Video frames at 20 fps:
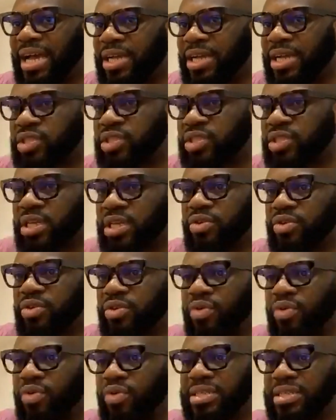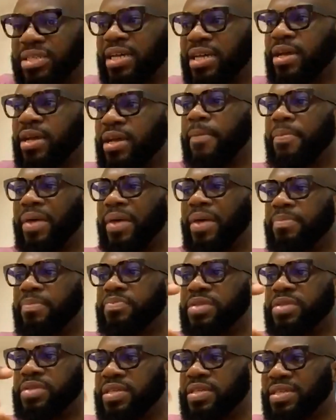actually created
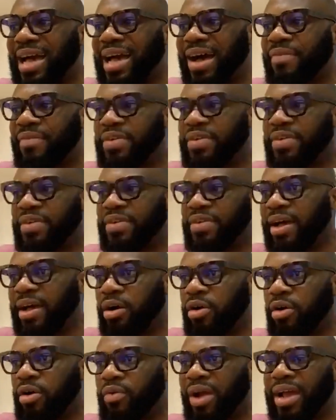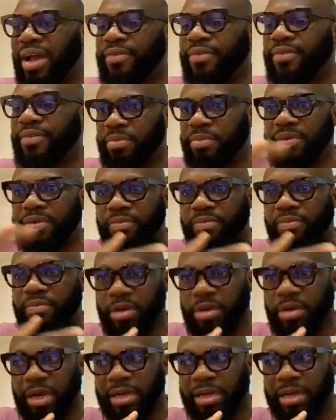this avatar, all right, for me
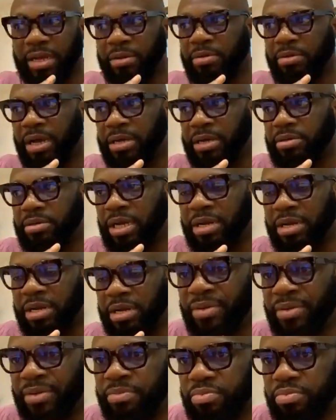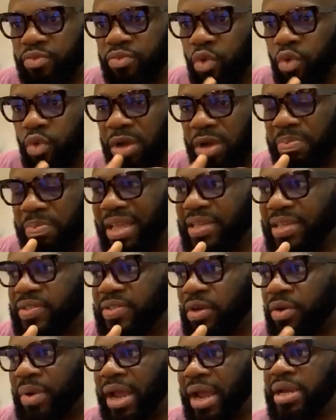at my workplace,
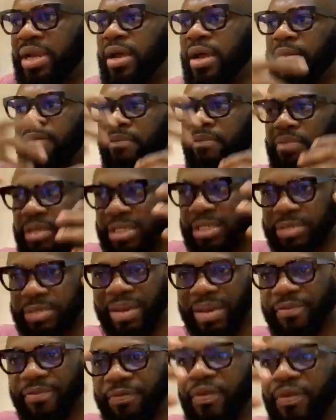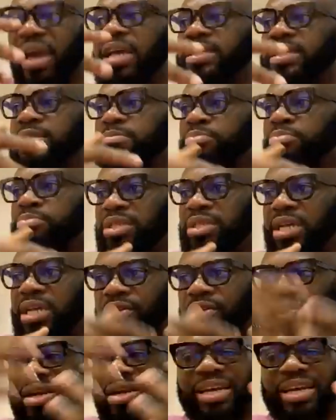all right? It's my face, but they
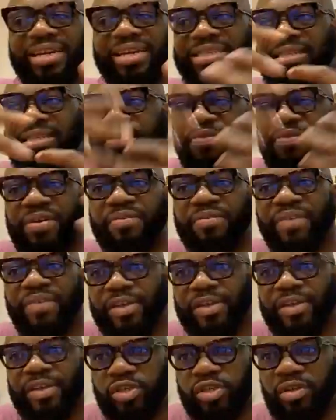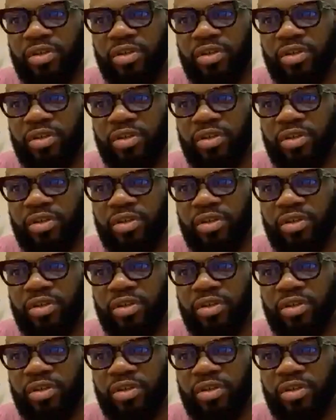created a different version of it.